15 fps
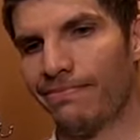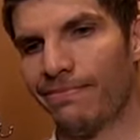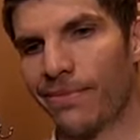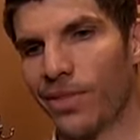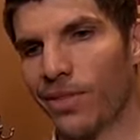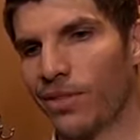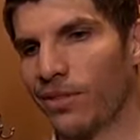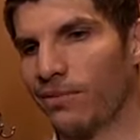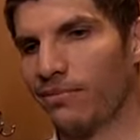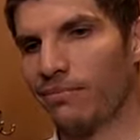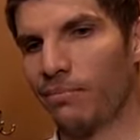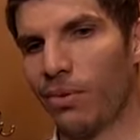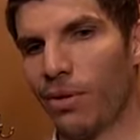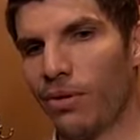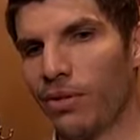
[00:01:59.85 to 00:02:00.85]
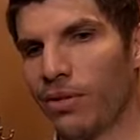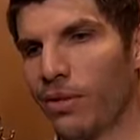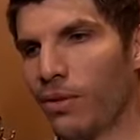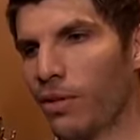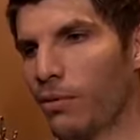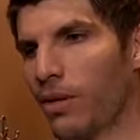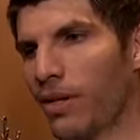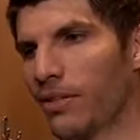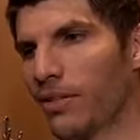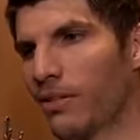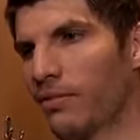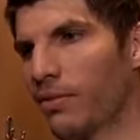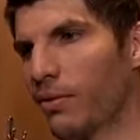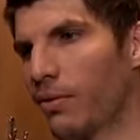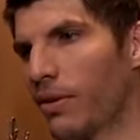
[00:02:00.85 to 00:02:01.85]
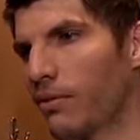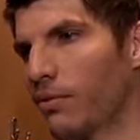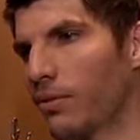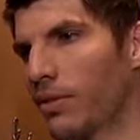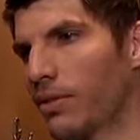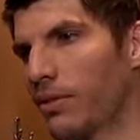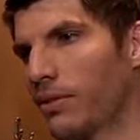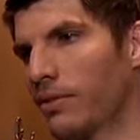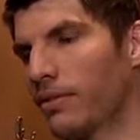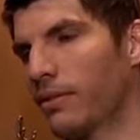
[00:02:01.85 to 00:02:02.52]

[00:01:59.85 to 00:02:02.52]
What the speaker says: Just the ball didn't go in the basket for whatever reason.